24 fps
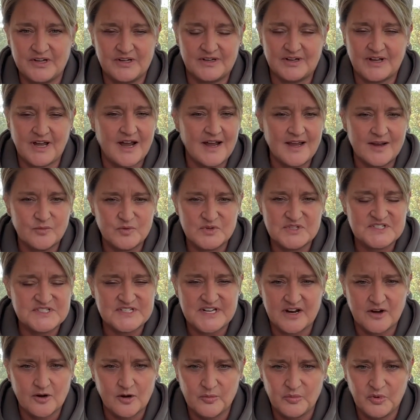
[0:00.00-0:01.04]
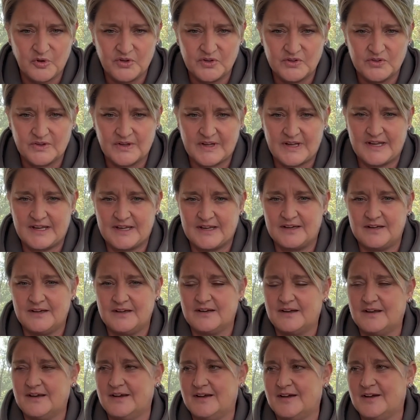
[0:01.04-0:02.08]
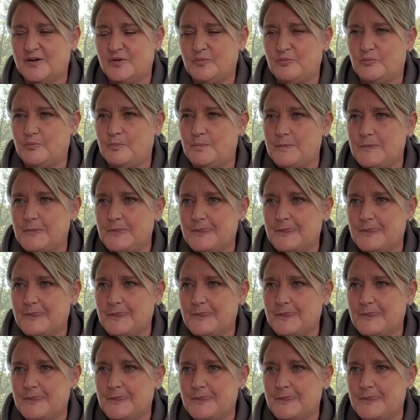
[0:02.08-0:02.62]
and I was terrible. And, it